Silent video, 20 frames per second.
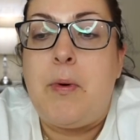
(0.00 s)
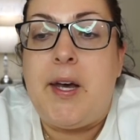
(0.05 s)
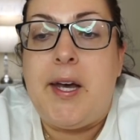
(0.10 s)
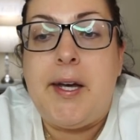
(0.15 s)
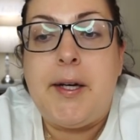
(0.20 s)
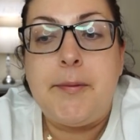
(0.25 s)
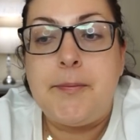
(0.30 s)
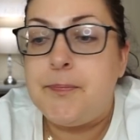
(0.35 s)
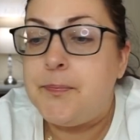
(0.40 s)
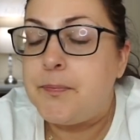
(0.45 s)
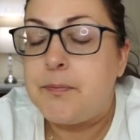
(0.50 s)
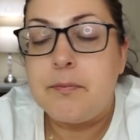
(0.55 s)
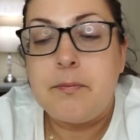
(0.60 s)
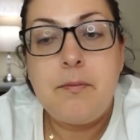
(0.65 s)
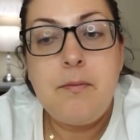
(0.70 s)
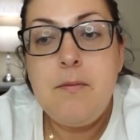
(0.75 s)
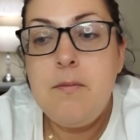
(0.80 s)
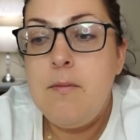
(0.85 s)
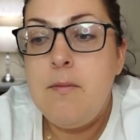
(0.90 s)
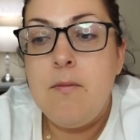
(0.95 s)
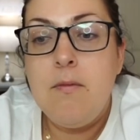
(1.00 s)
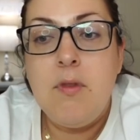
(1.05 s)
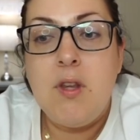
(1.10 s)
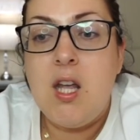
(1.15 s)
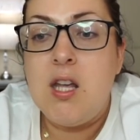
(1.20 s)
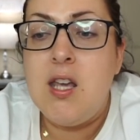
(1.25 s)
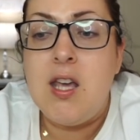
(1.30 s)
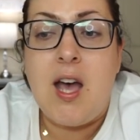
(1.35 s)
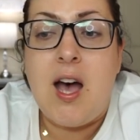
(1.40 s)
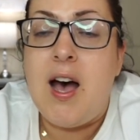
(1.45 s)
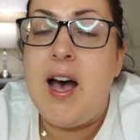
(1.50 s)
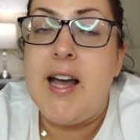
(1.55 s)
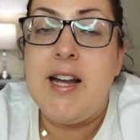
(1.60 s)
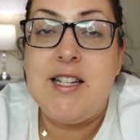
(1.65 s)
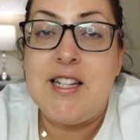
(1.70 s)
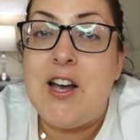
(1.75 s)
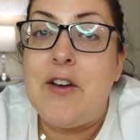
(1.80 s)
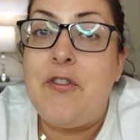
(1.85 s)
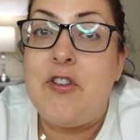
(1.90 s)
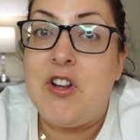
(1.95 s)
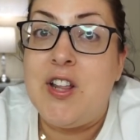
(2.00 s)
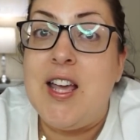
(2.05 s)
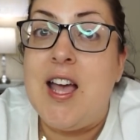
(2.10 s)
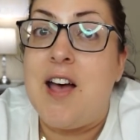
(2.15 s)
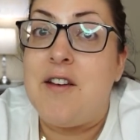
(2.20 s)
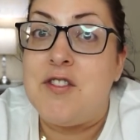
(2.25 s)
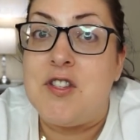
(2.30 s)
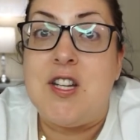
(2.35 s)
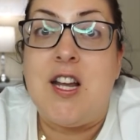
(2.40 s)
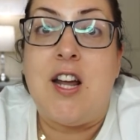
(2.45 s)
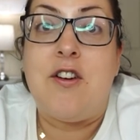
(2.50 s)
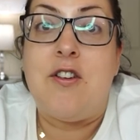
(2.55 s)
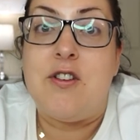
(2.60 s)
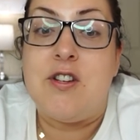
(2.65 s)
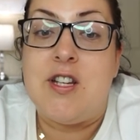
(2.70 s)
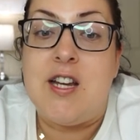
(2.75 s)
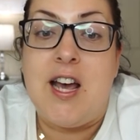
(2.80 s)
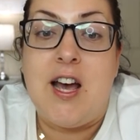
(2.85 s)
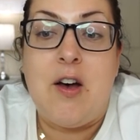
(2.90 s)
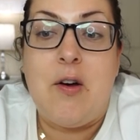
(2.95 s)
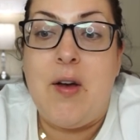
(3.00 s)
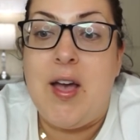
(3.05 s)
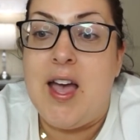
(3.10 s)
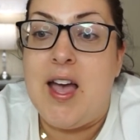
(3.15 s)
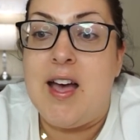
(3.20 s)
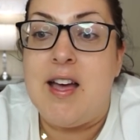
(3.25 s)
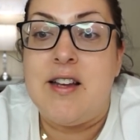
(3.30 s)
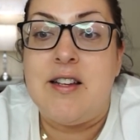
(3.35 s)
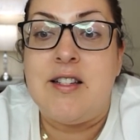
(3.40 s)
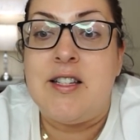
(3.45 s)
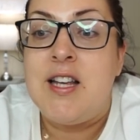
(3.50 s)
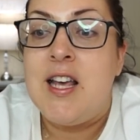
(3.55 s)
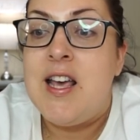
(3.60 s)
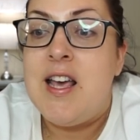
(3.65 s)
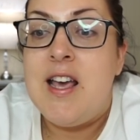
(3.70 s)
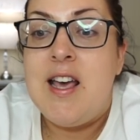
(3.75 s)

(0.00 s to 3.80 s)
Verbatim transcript: But yeah, I definitely have standards now and